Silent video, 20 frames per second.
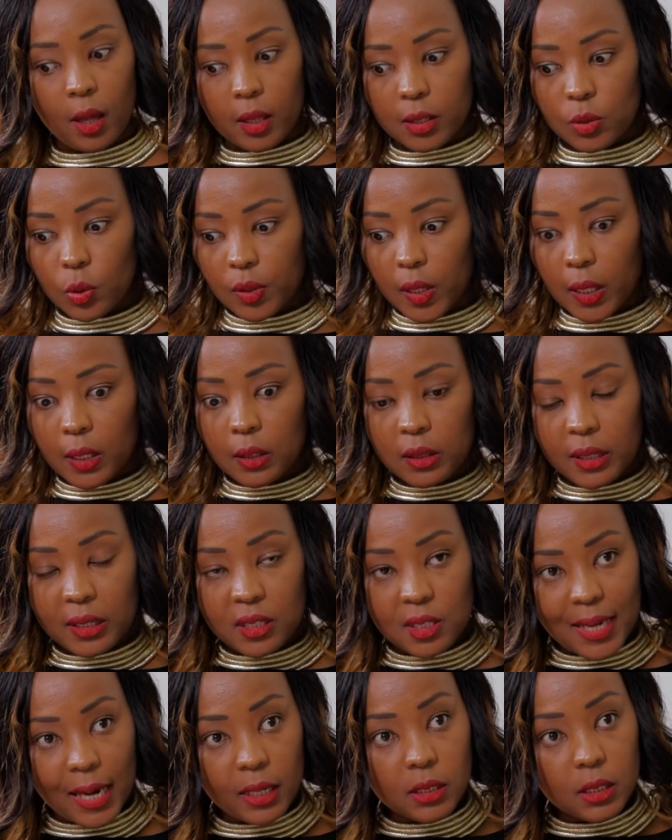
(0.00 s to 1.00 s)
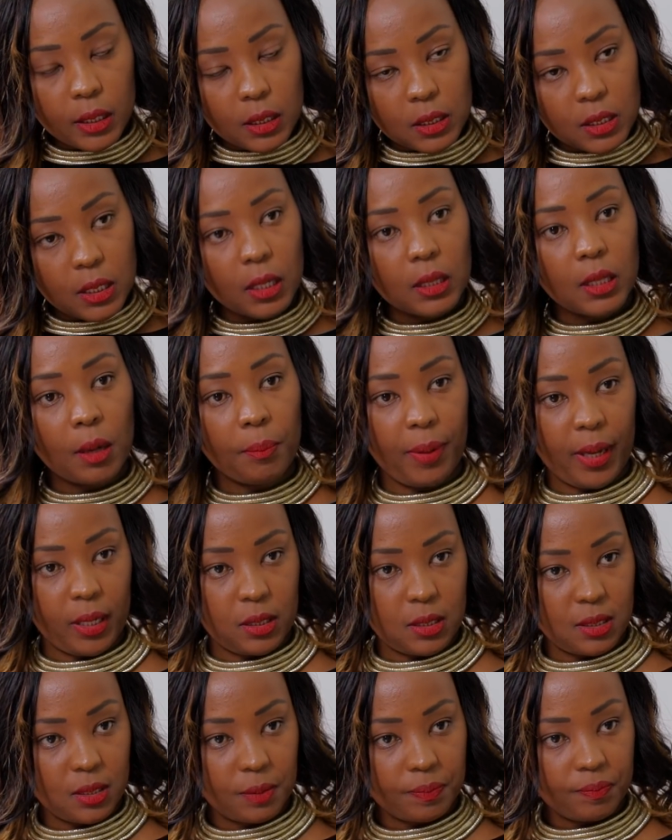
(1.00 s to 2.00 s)
So they start eating the
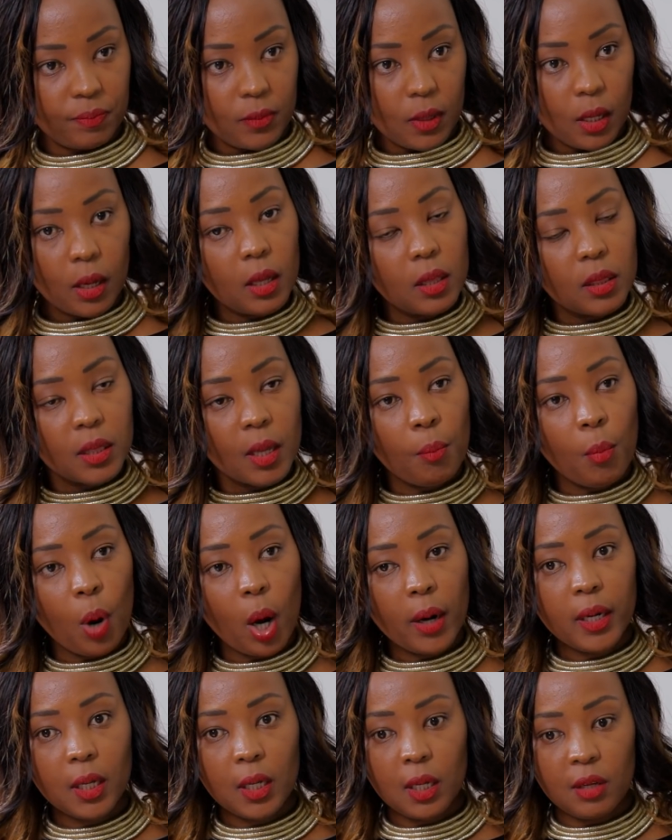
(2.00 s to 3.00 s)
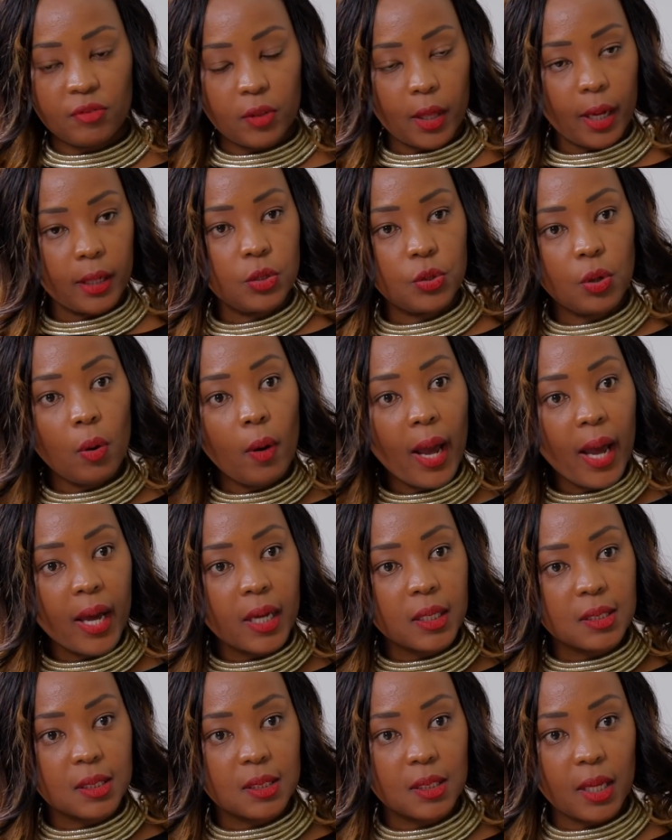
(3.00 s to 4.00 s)
best. In the morning, if there are 2
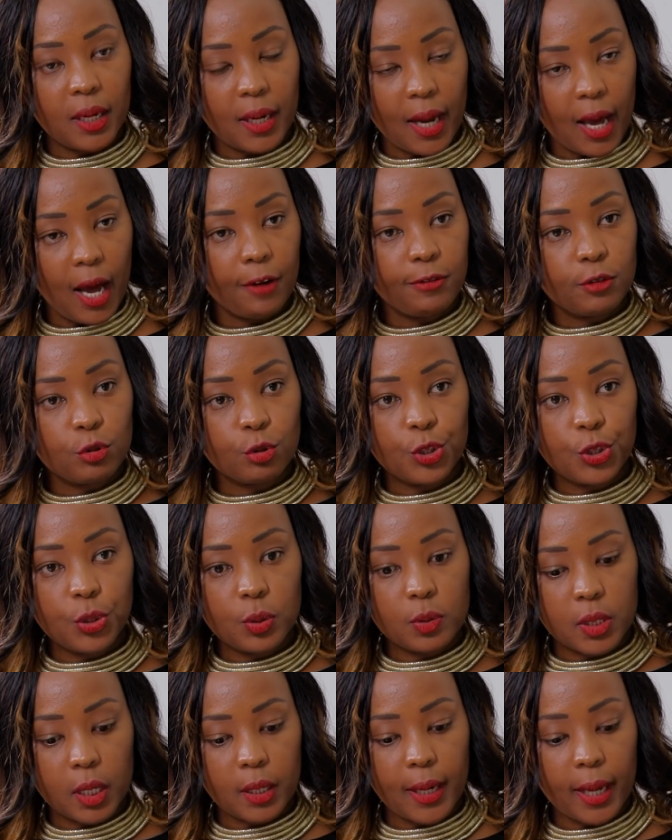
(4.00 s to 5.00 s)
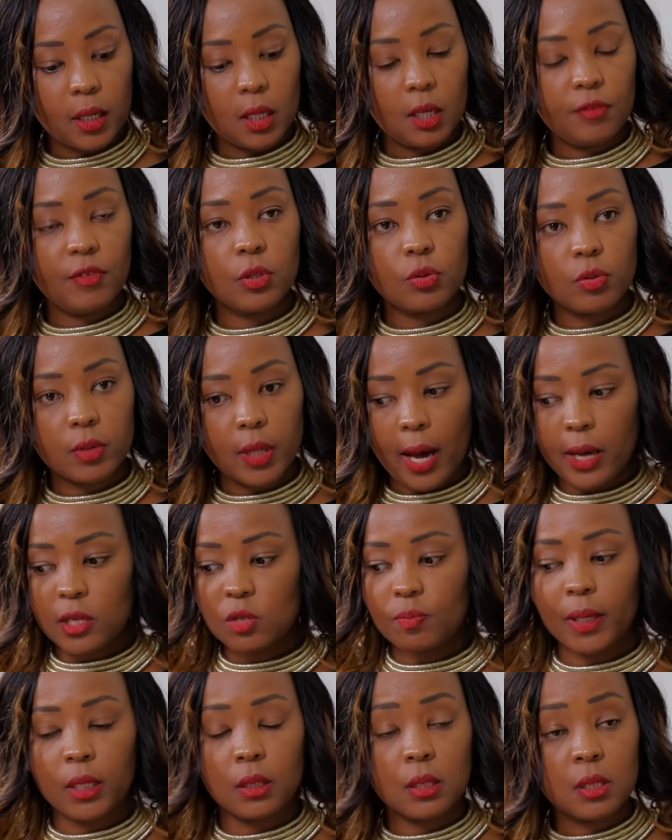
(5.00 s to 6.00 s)
eggs and I have to choose, then I give it to the
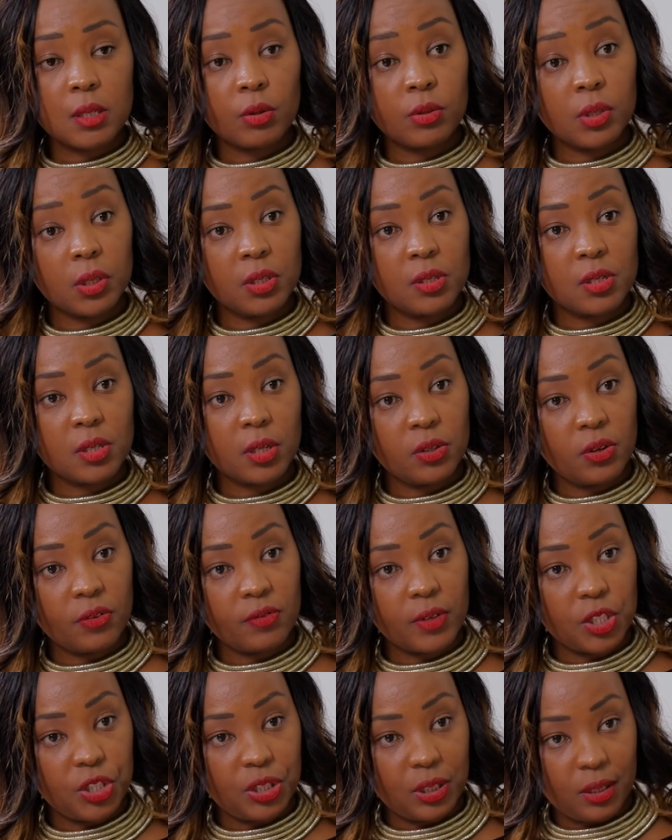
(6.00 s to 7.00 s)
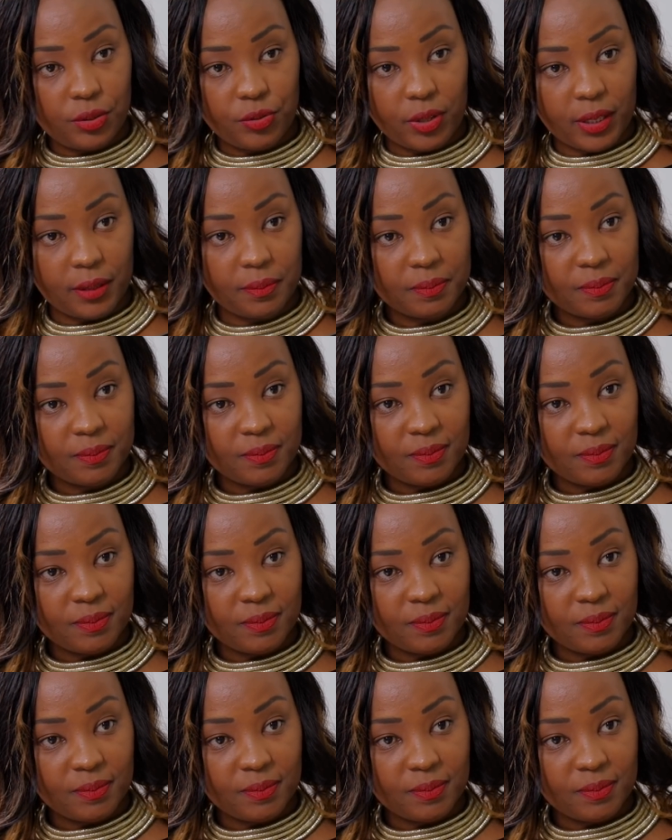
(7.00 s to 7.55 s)
husband instead of the children.